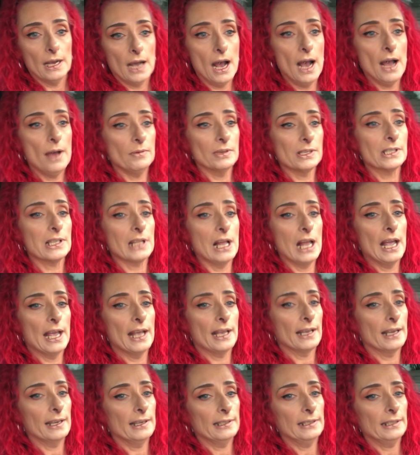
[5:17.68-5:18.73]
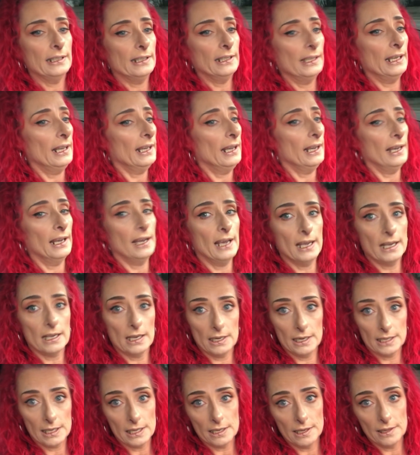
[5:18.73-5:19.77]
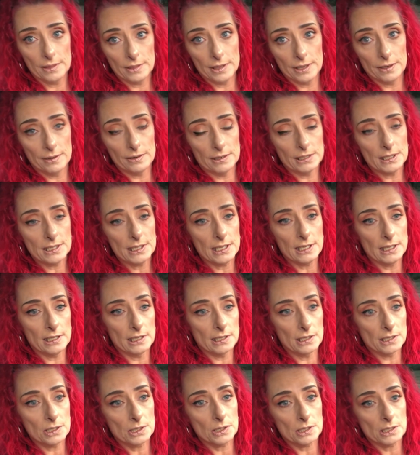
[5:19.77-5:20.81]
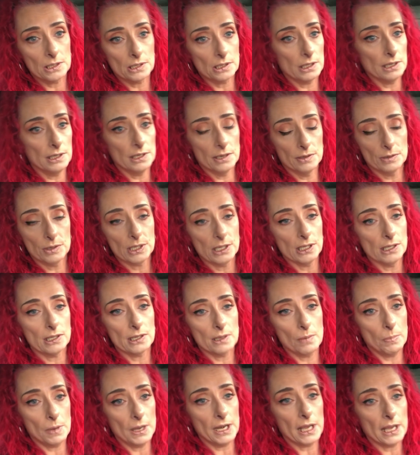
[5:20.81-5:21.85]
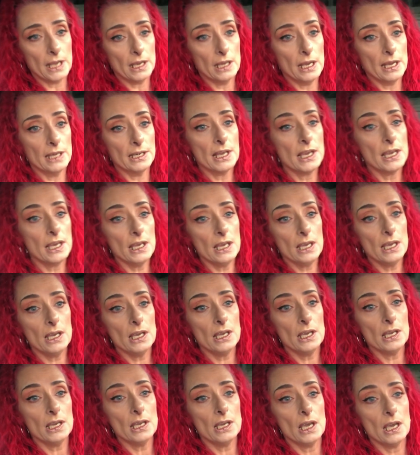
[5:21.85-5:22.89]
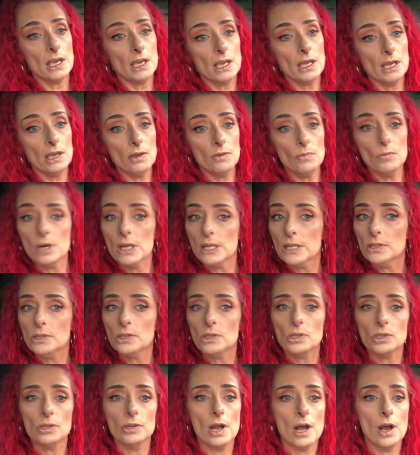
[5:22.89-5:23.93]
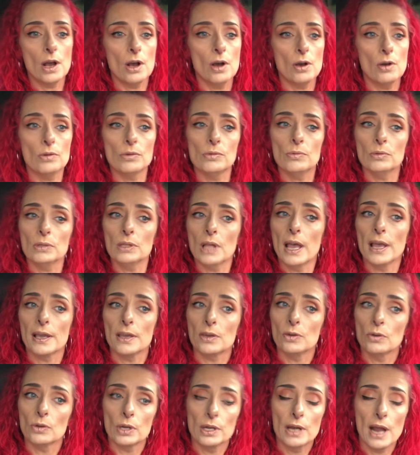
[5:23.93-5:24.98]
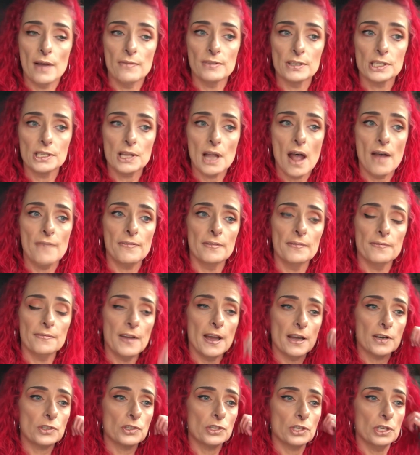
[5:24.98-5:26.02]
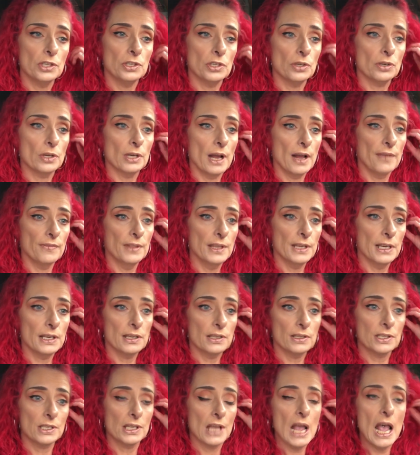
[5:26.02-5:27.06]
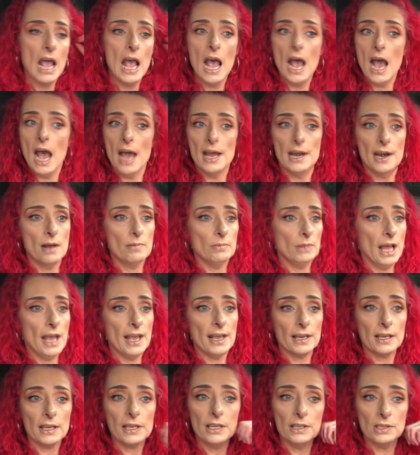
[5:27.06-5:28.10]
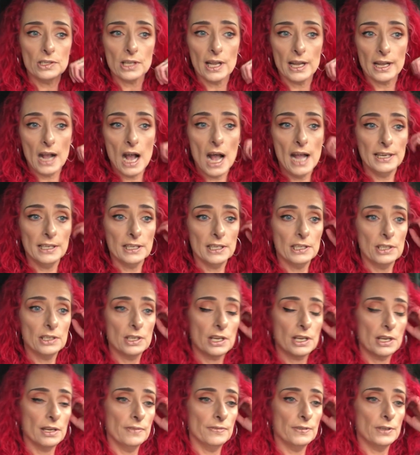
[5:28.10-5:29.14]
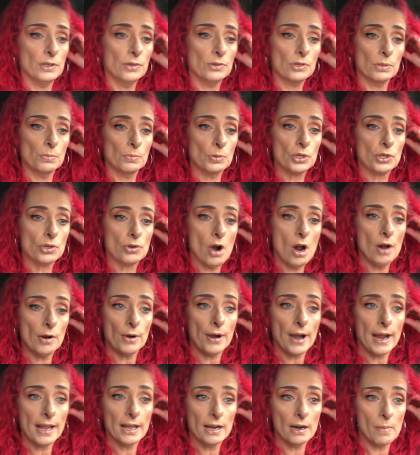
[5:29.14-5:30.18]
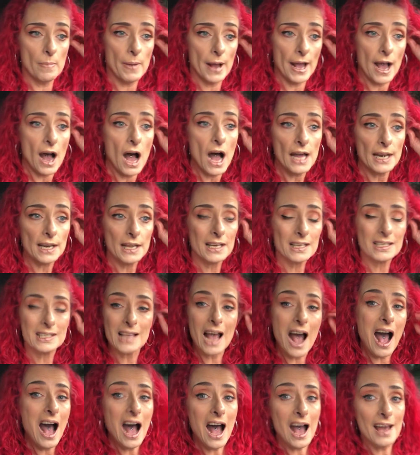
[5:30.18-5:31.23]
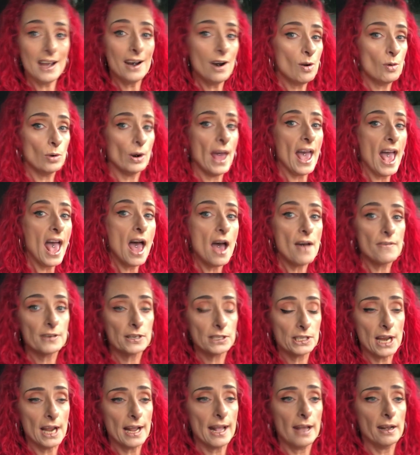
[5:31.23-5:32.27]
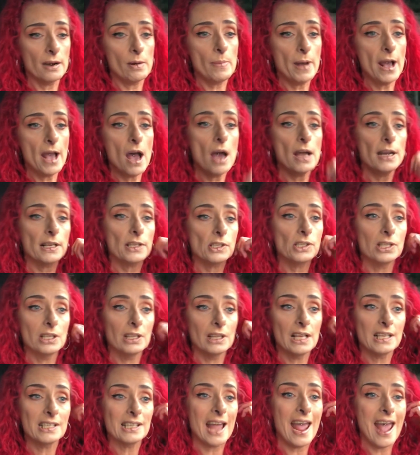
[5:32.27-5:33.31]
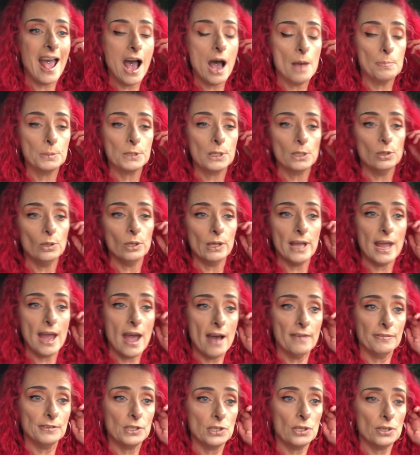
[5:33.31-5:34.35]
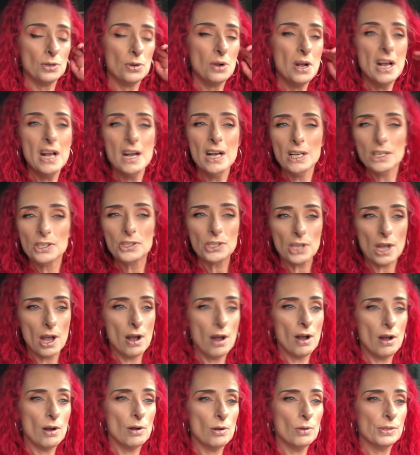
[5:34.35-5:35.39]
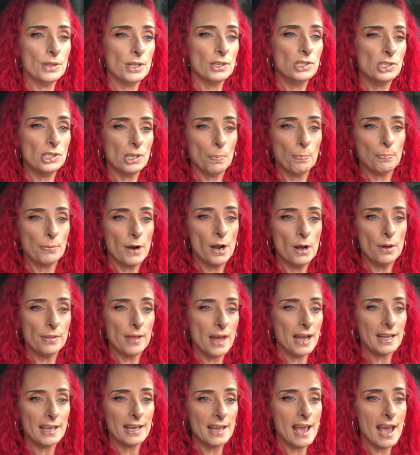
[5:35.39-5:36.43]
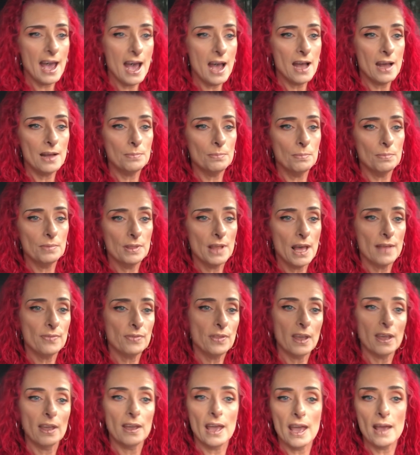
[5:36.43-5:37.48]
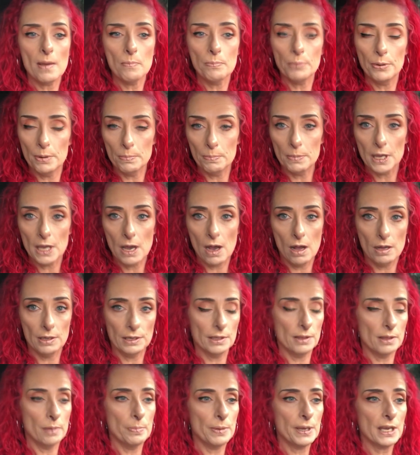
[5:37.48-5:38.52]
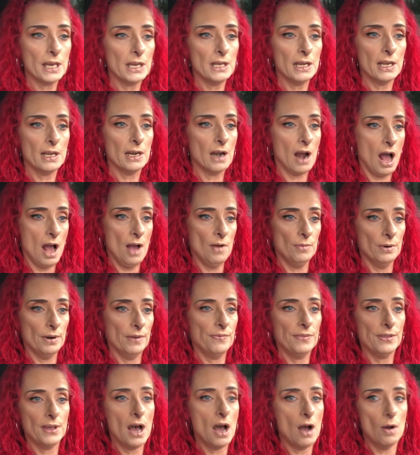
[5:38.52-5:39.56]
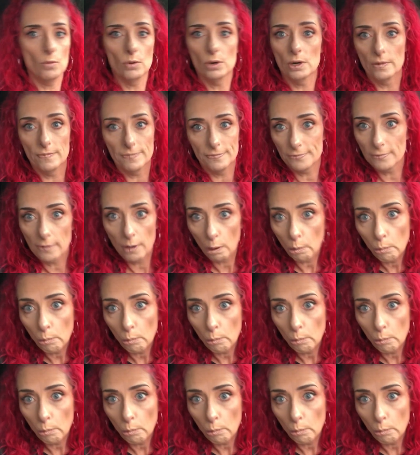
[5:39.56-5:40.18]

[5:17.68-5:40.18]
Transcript: I was like, yeah, I got to get in there and see this, you know, see somebody. And he he was, you know, like you could have a staph infection, you could have this. And I'm like, he's like, I need to give you some stronger antibiotics. I don't ever take antibiotics unless I absolutely have to. So the Cipro that he had, that they put me on in the beginning, I would have thought would have